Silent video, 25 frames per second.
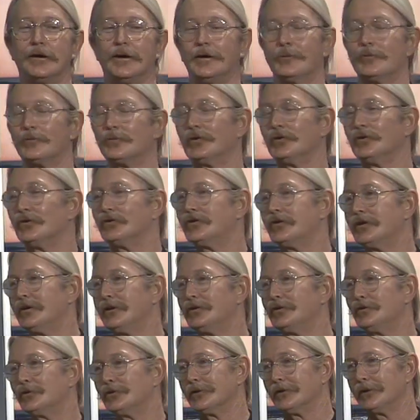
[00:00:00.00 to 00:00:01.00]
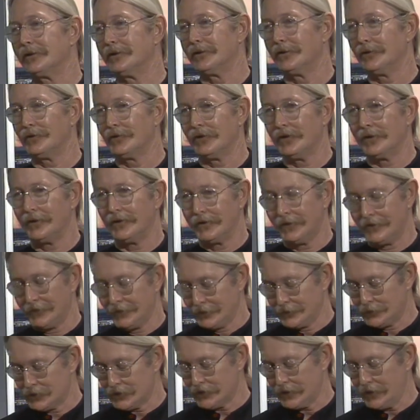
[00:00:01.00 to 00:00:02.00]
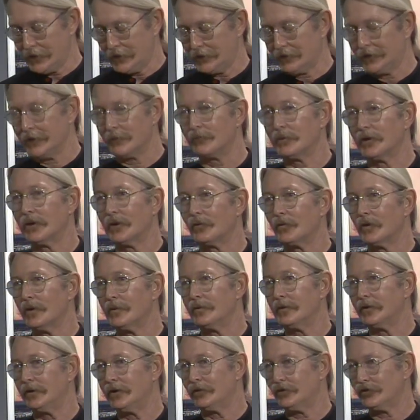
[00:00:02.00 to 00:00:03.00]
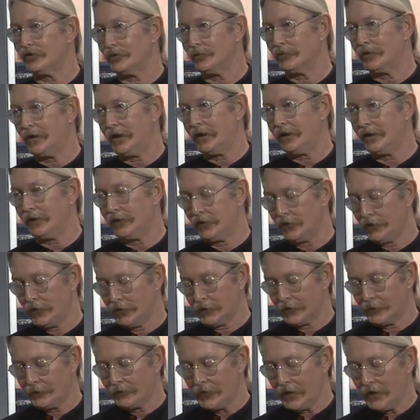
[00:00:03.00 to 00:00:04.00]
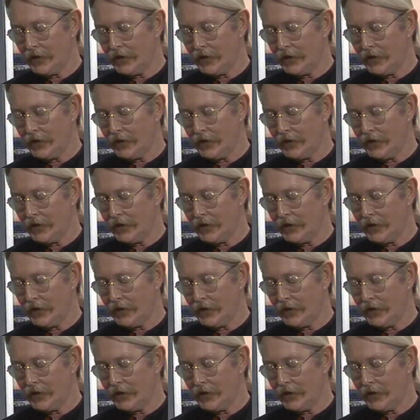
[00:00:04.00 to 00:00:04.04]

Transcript: I'm continually saying that men and women need some dialogue.